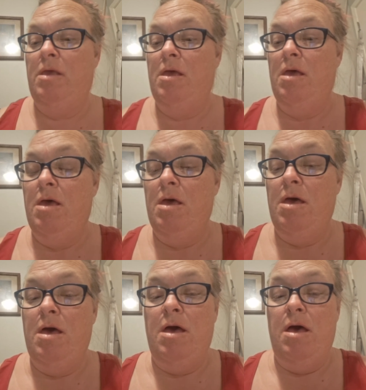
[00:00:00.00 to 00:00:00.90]
Haven't put
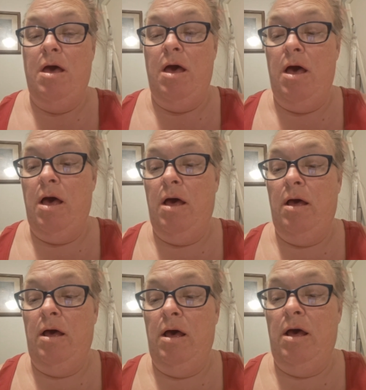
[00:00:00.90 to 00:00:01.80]
all these in
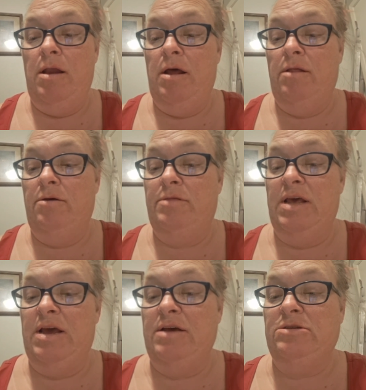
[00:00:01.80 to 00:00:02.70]
yet. Another
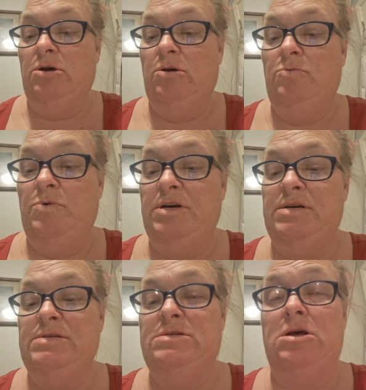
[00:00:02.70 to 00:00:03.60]
thing I sold
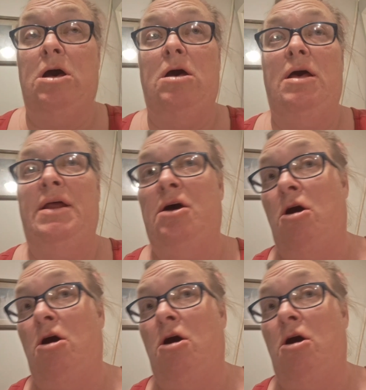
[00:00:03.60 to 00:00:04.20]
was an